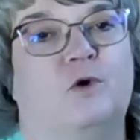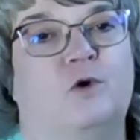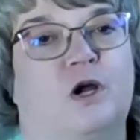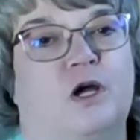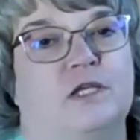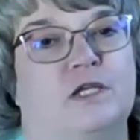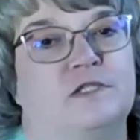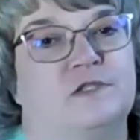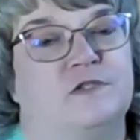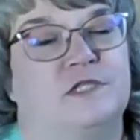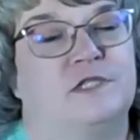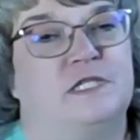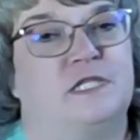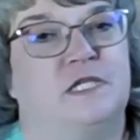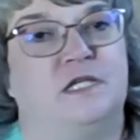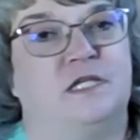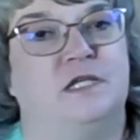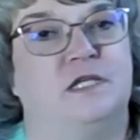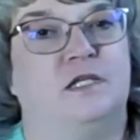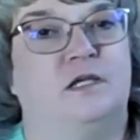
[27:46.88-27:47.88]
We're also
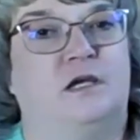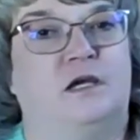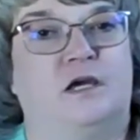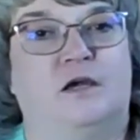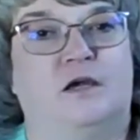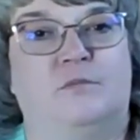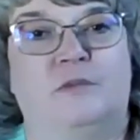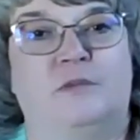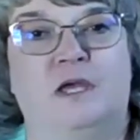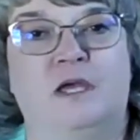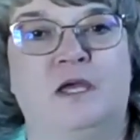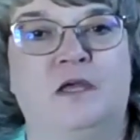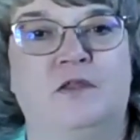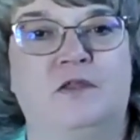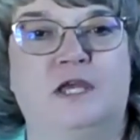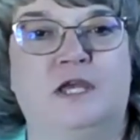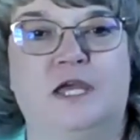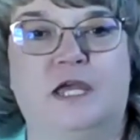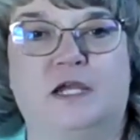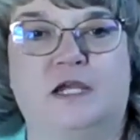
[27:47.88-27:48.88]
seeing the
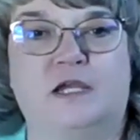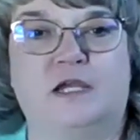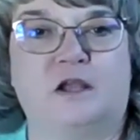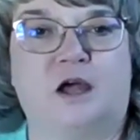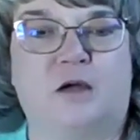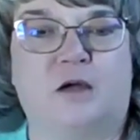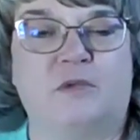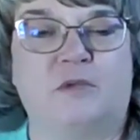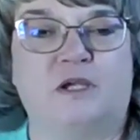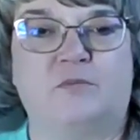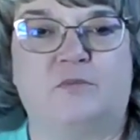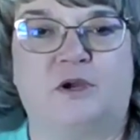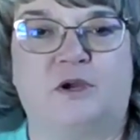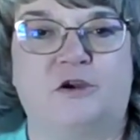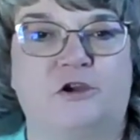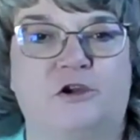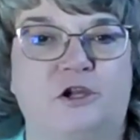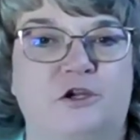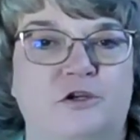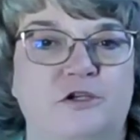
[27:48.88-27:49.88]
economic
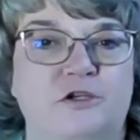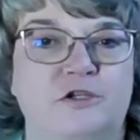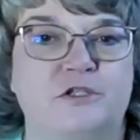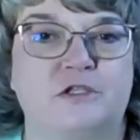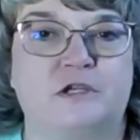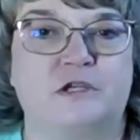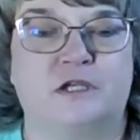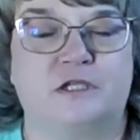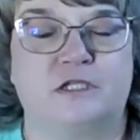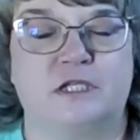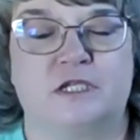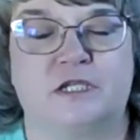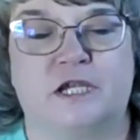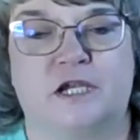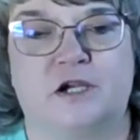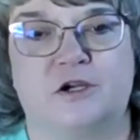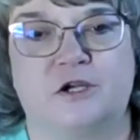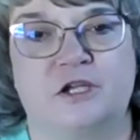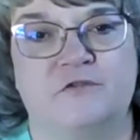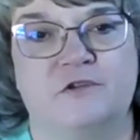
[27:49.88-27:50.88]
barriers to
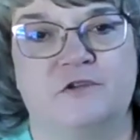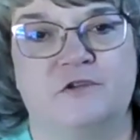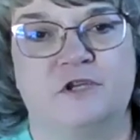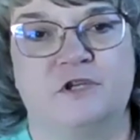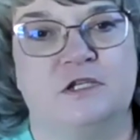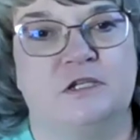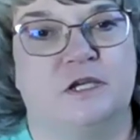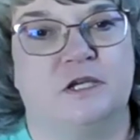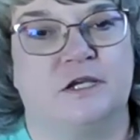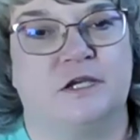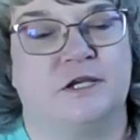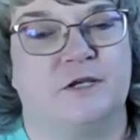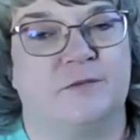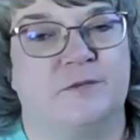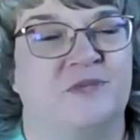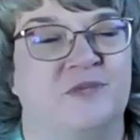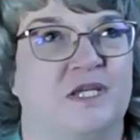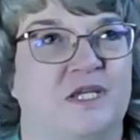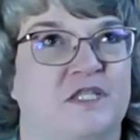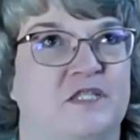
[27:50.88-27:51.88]

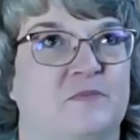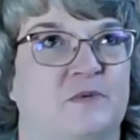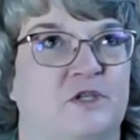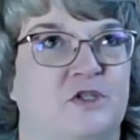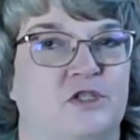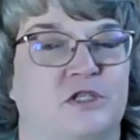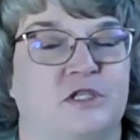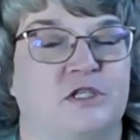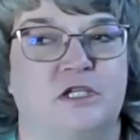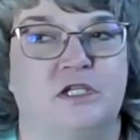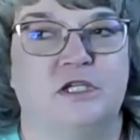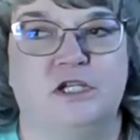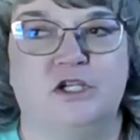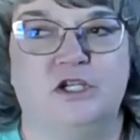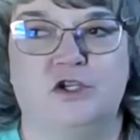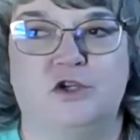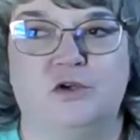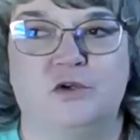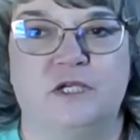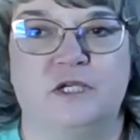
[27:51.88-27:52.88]
caregiving, especially,
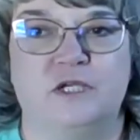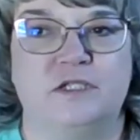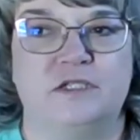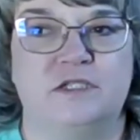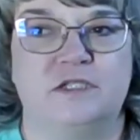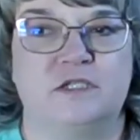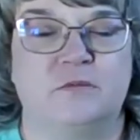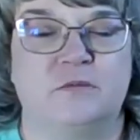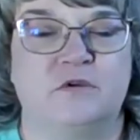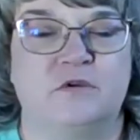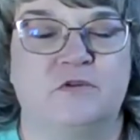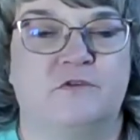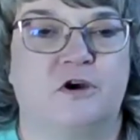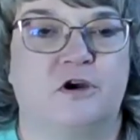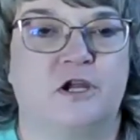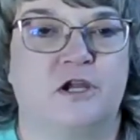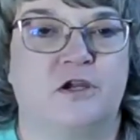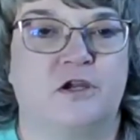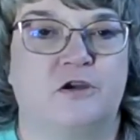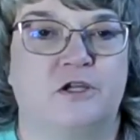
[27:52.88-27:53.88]
in some of
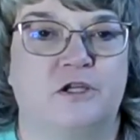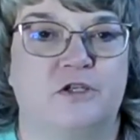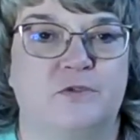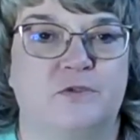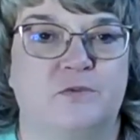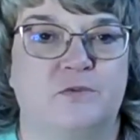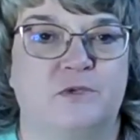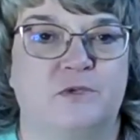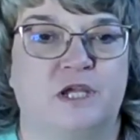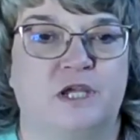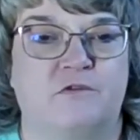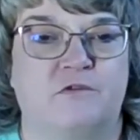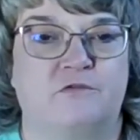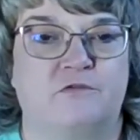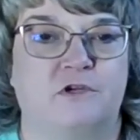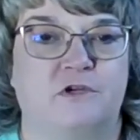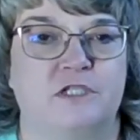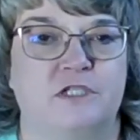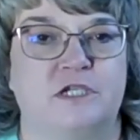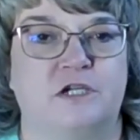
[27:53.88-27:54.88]
our areas, we have a
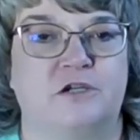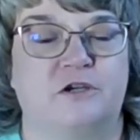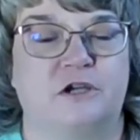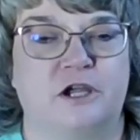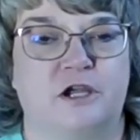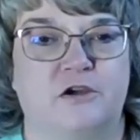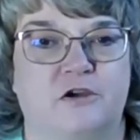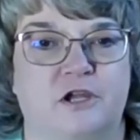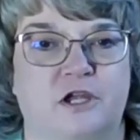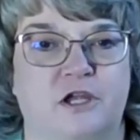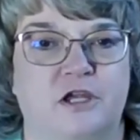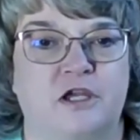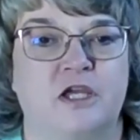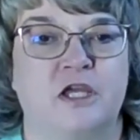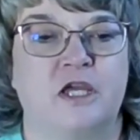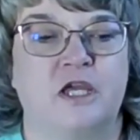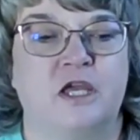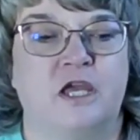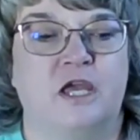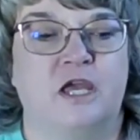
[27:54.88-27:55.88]
frontier area,
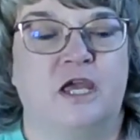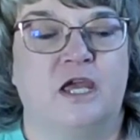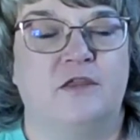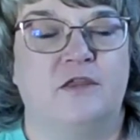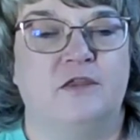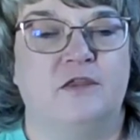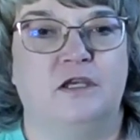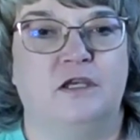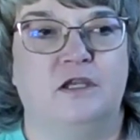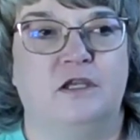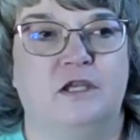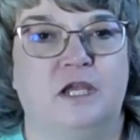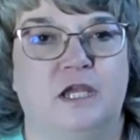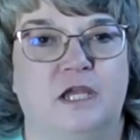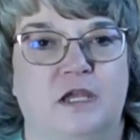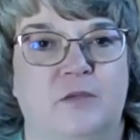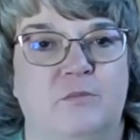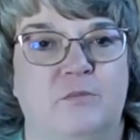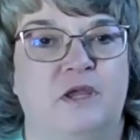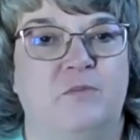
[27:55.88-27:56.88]
and then
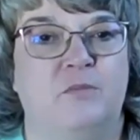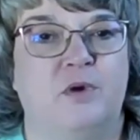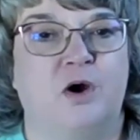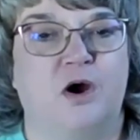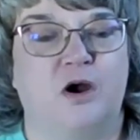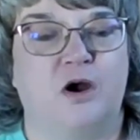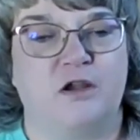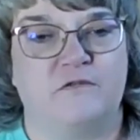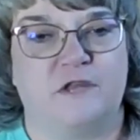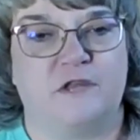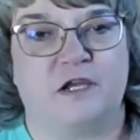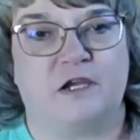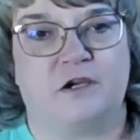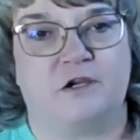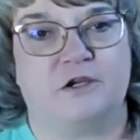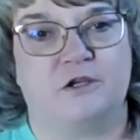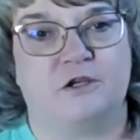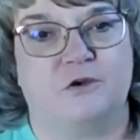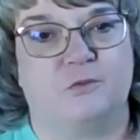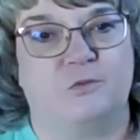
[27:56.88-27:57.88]
in part of that
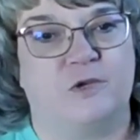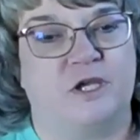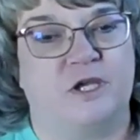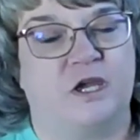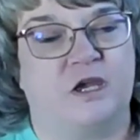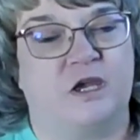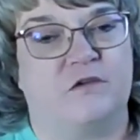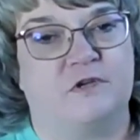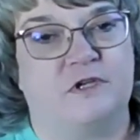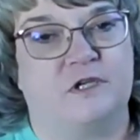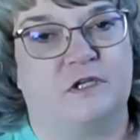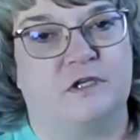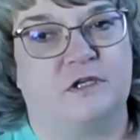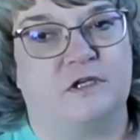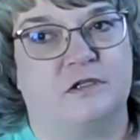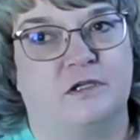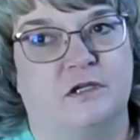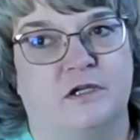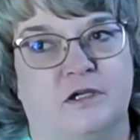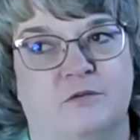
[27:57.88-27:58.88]
area, we have
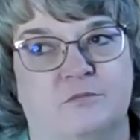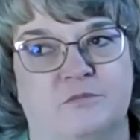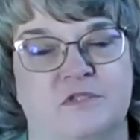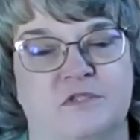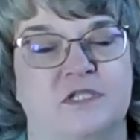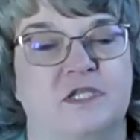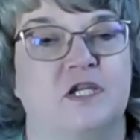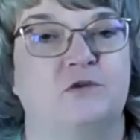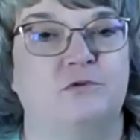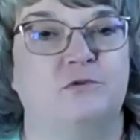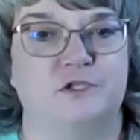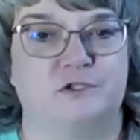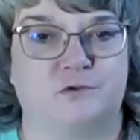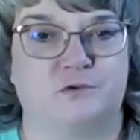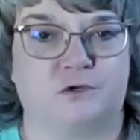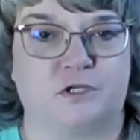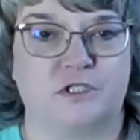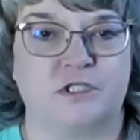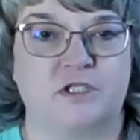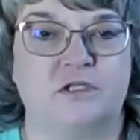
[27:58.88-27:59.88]
a ski
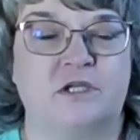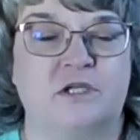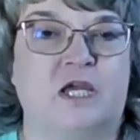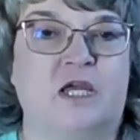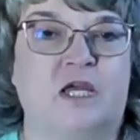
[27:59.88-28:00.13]
resort.